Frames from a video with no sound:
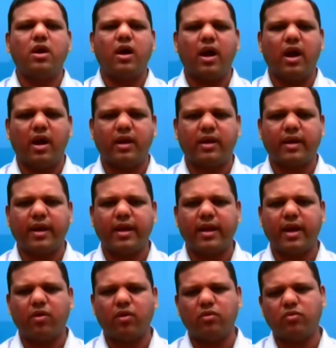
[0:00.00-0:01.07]
uh, trading
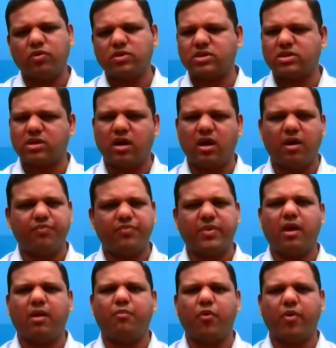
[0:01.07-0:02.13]
at almost uh,
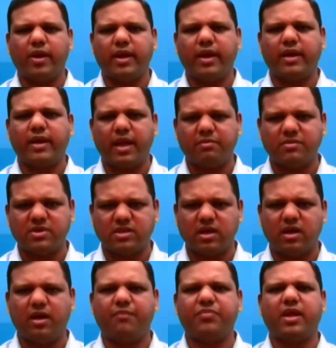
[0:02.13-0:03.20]
0.8 times
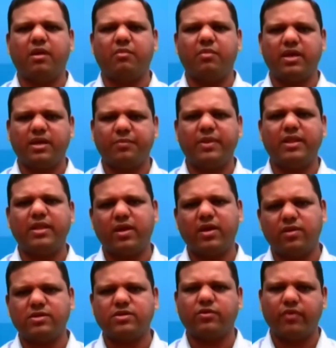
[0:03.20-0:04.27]
multiple. There
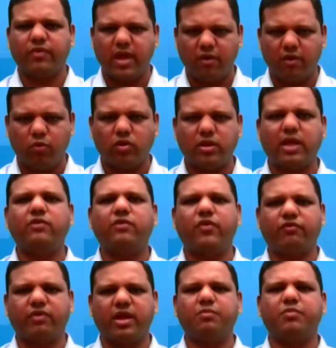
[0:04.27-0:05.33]
also we have more than
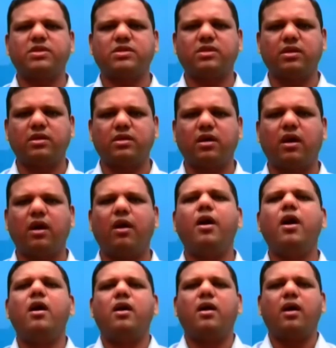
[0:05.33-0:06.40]
15%
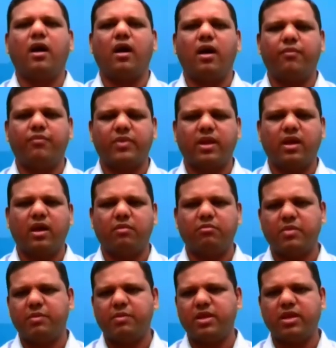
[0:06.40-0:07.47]
um,
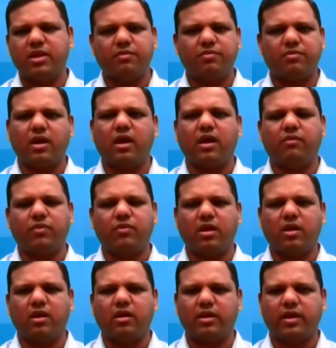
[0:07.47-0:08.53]
maybe the um,
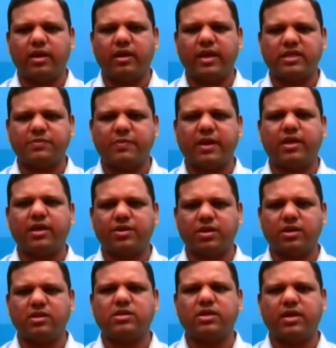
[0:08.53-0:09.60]
return
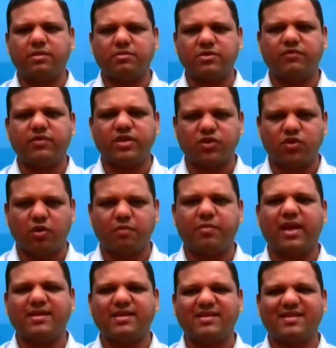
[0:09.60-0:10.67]
expectations in terms of the stock
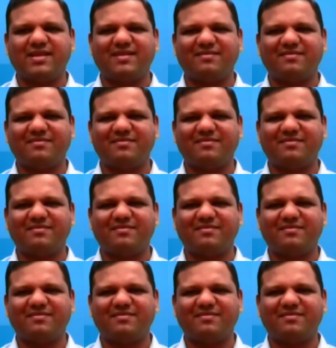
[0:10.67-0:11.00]
price.